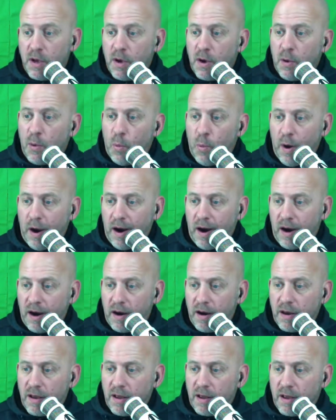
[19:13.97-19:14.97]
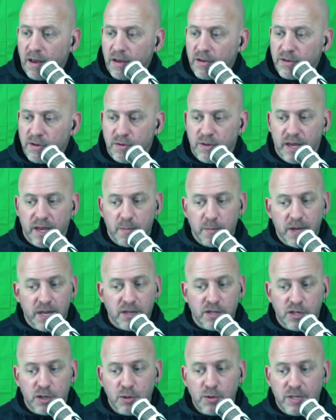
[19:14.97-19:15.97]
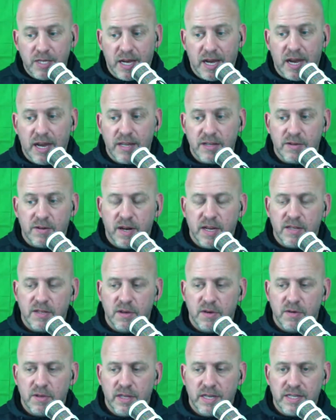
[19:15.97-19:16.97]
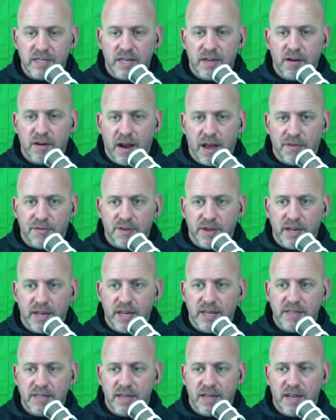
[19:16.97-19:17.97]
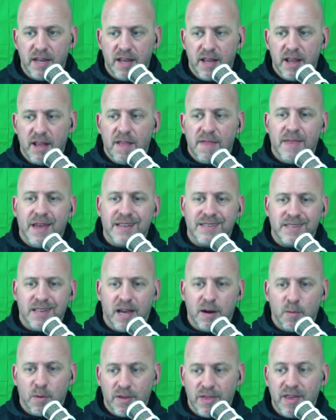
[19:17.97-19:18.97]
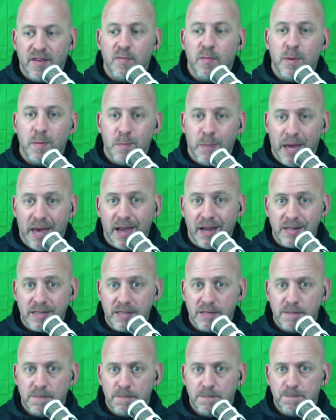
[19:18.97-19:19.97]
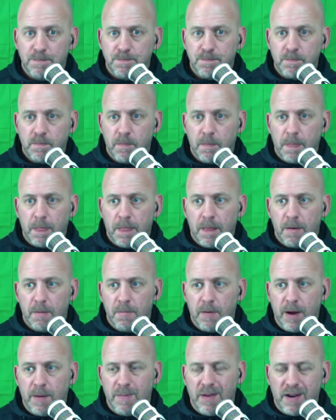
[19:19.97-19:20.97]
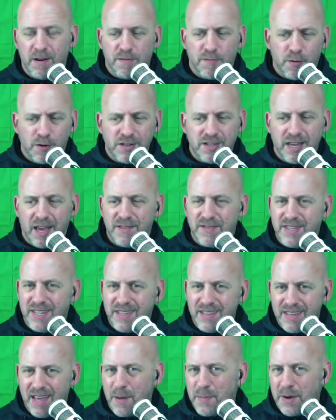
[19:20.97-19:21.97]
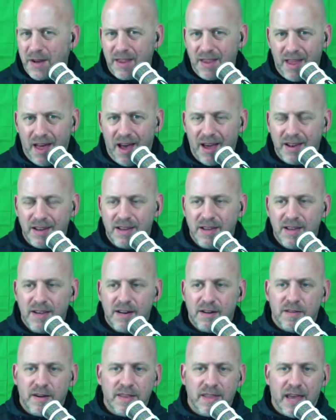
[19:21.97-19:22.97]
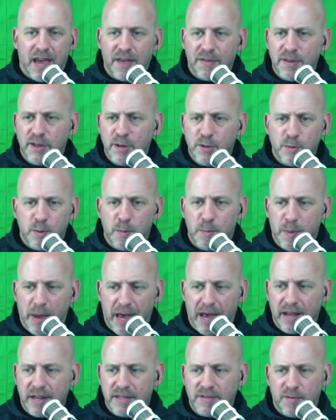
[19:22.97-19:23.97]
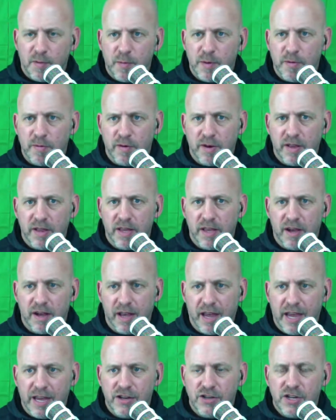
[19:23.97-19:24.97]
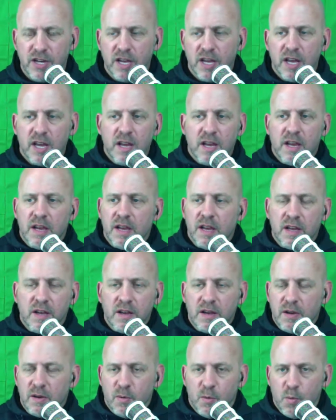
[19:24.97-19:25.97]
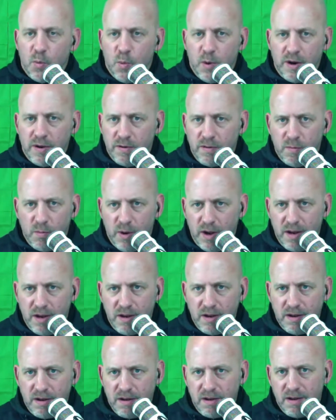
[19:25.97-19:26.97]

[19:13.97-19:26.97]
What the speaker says: where, so they can be in two sides, right? So let's say your athlete is in that side where they've been pegged. Right. And unfortunately, I've seen this happen a lot. Right. The athlete who's been pegged from a really young age, when